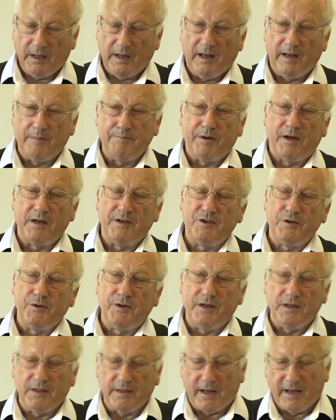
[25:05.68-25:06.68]
And by
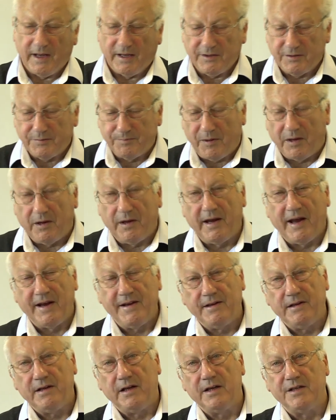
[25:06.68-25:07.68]
doing that, by
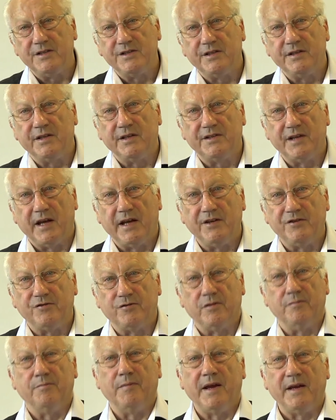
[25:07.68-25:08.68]
analysing the
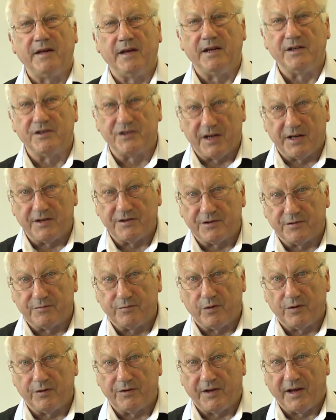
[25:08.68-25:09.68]
data and making sense of
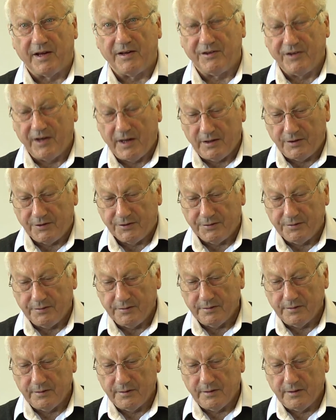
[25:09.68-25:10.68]
what they tell you,
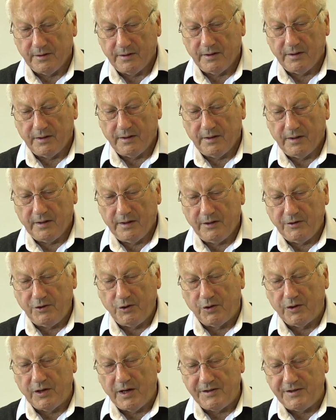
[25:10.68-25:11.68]

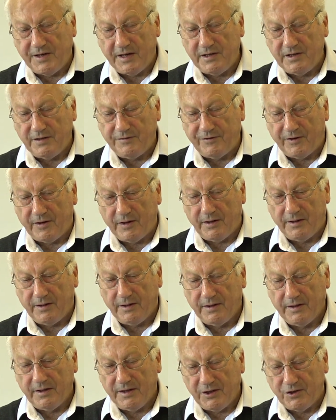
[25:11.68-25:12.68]
you can identify
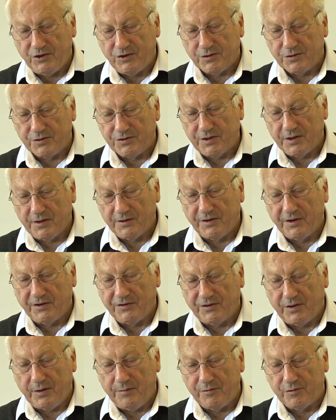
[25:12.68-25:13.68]
issues that
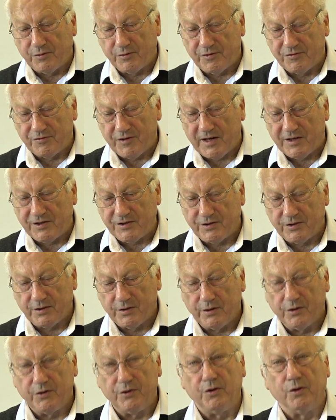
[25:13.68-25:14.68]
seem to address
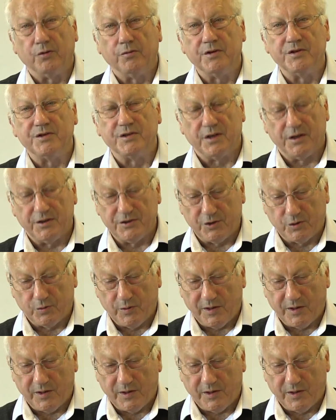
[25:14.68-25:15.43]
your research